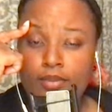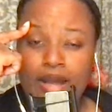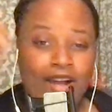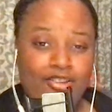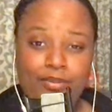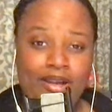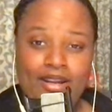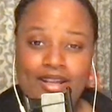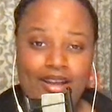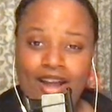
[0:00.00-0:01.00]
I have to play it
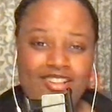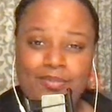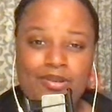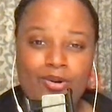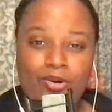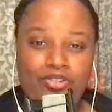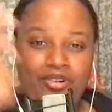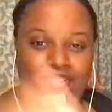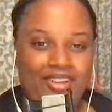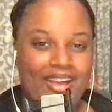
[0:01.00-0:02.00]
again. I have to play the whole
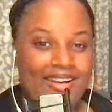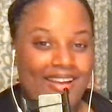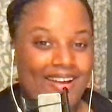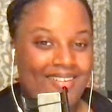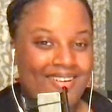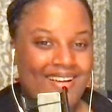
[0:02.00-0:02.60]
series again now.